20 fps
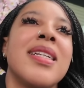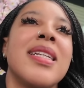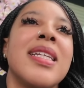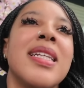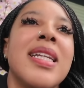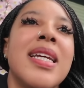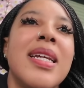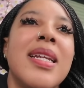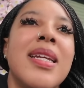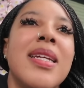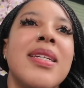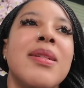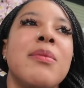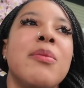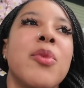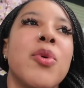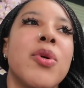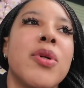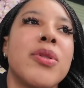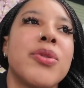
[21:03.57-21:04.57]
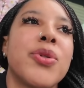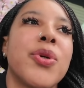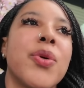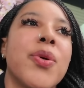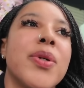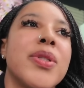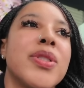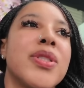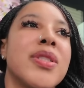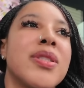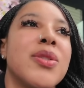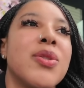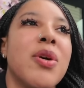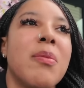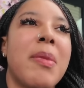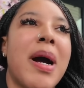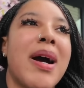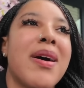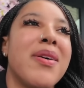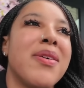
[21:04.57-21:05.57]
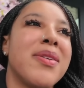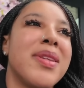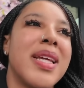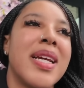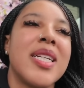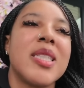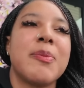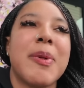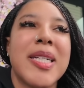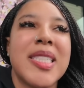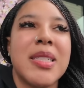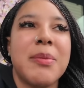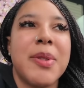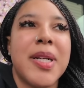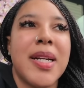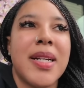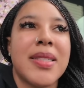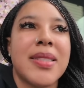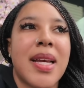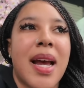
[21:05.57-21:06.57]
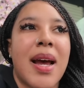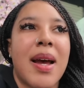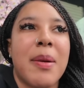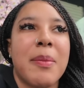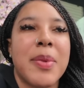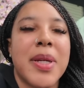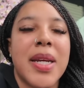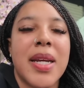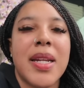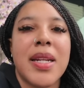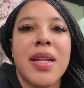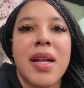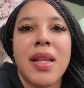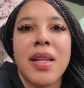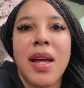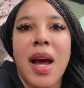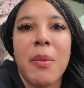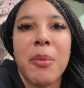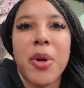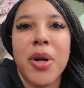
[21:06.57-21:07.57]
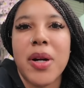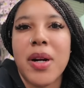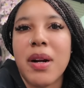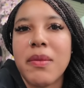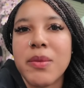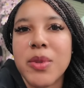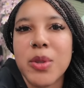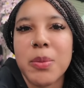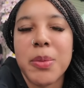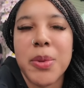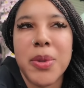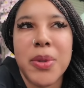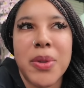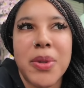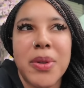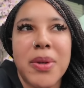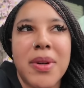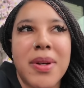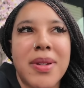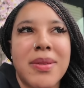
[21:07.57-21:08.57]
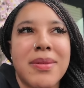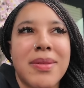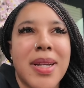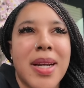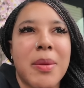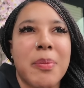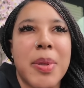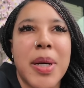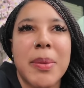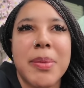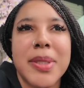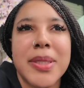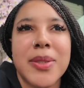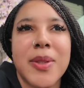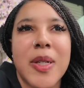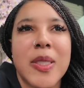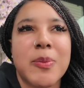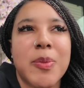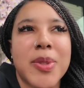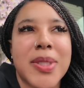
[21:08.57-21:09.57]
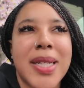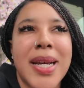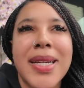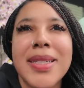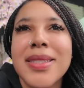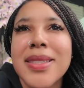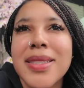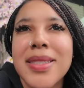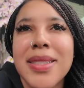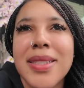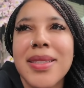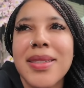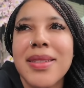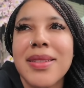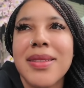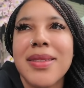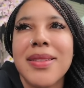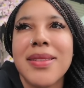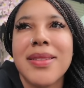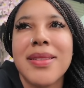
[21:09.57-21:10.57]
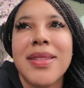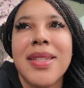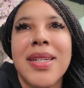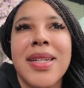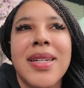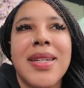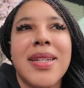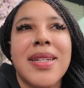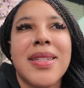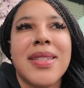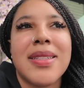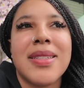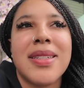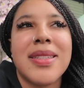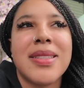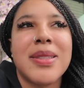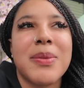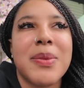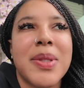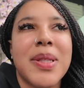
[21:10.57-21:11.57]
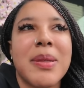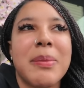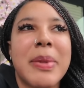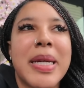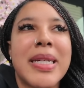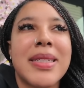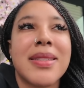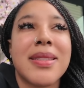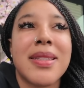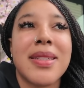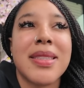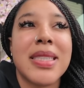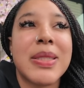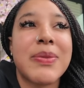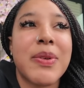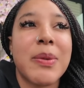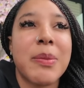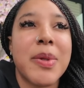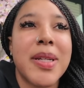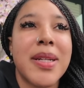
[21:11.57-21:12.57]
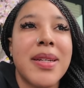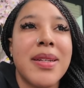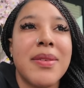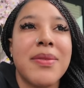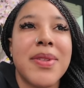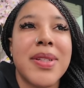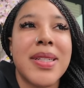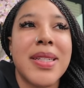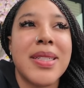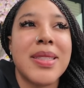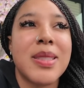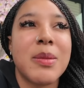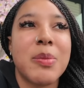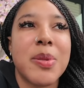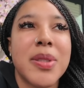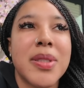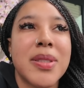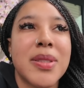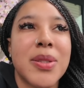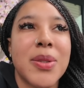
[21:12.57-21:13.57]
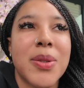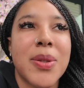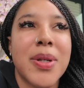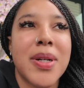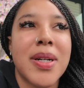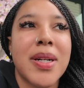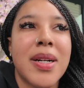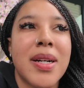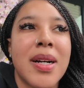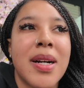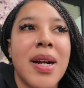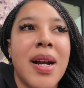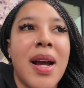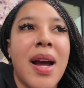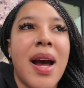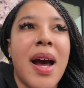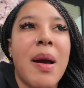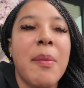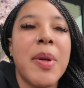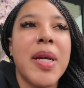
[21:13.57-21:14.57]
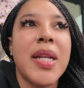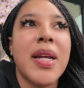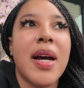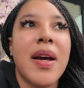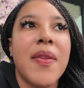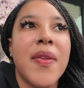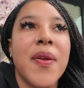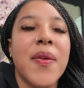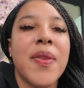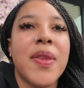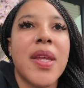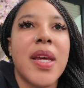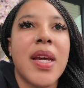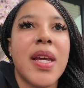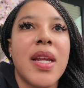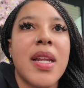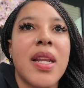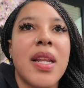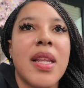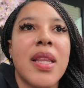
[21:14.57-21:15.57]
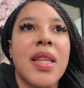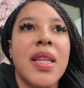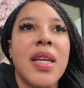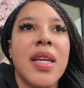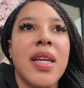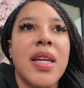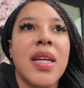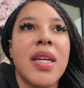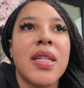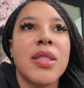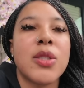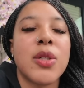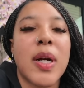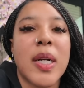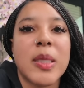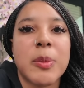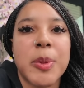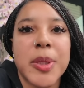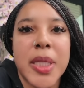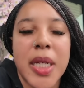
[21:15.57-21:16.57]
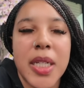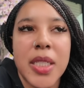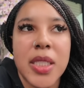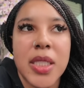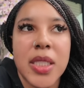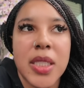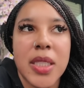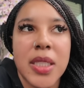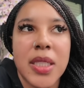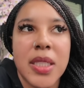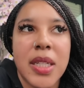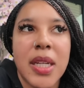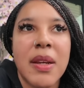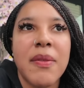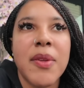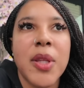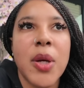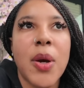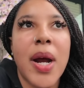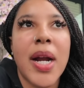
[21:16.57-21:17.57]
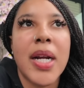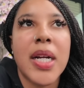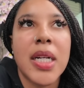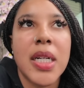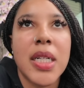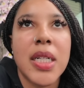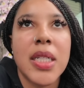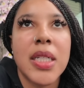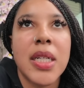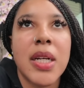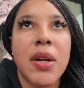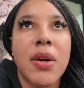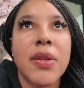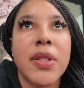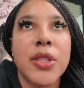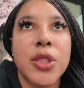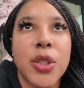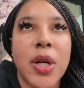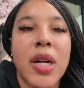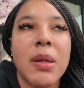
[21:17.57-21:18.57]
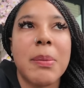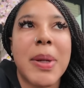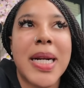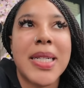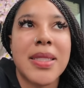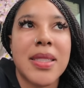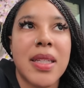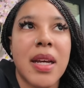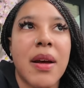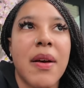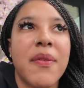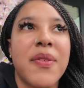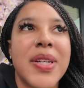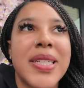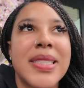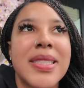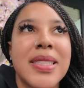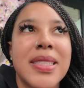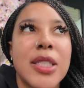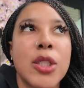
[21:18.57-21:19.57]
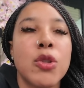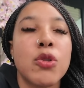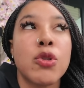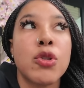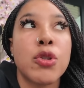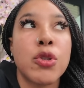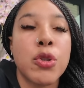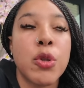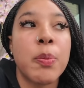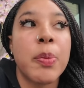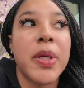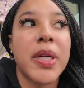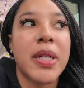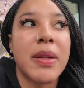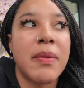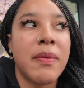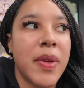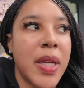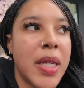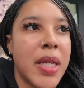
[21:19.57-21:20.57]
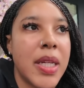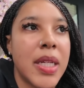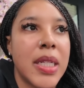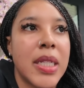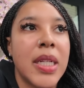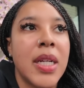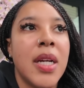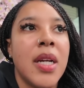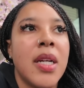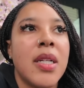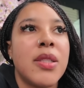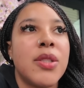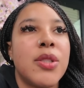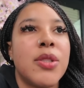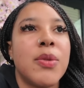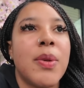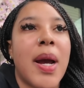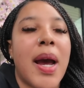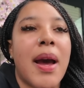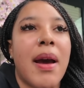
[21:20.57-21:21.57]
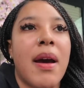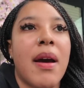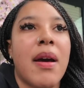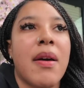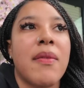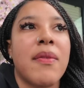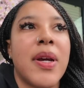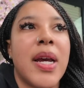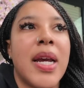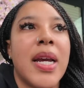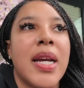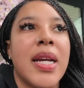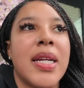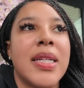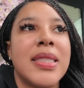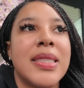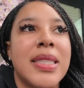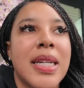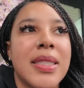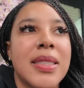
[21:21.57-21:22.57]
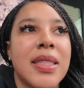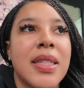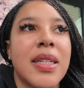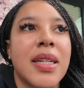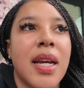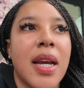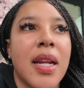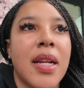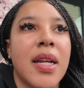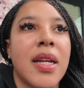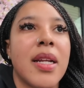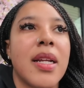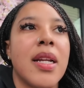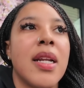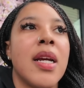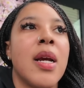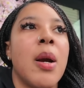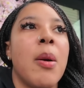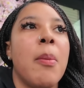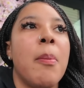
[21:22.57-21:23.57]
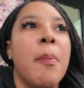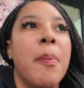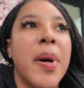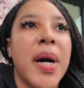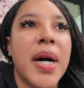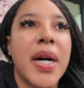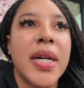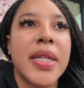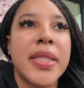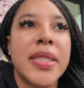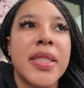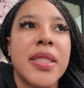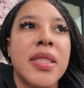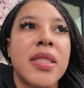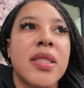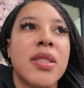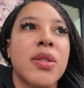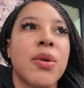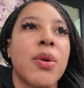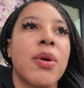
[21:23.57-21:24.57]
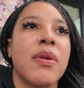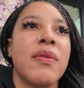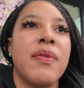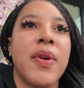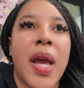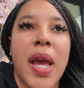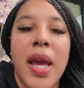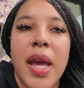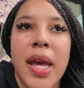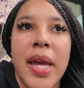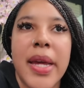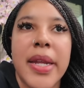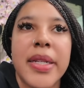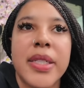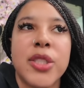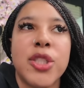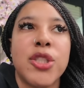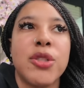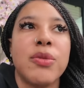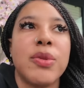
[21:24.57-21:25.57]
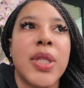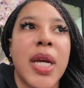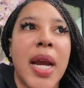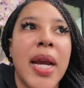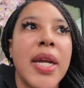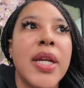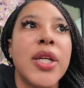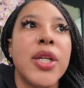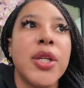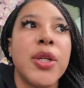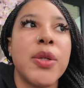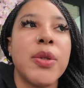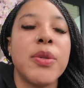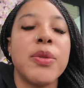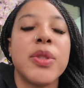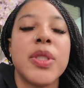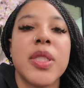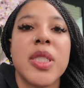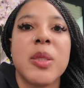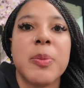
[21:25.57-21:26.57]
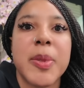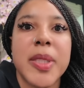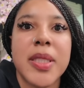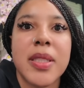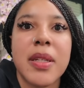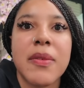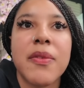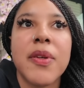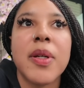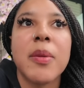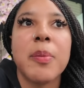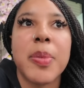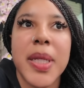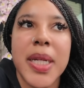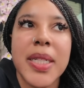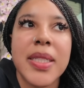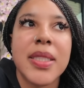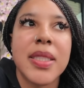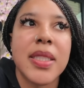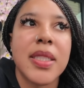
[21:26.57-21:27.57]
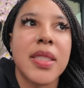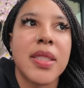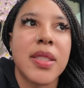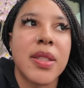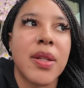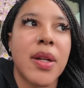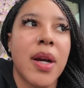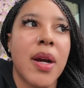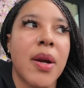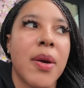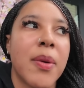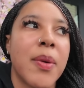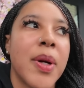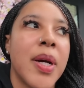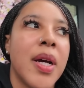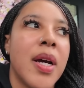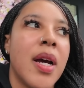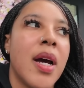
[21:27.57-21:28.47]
leaning more towards just doing my own thing, especially because I'm getting a lot more comfortable on like public transportation. It doesn't really make sense for me to even need to book a tour. I mean, other than the transportation, even though I could get on the train myself, it's still super convenient to have a designated bus or van to take you to specific places, you know?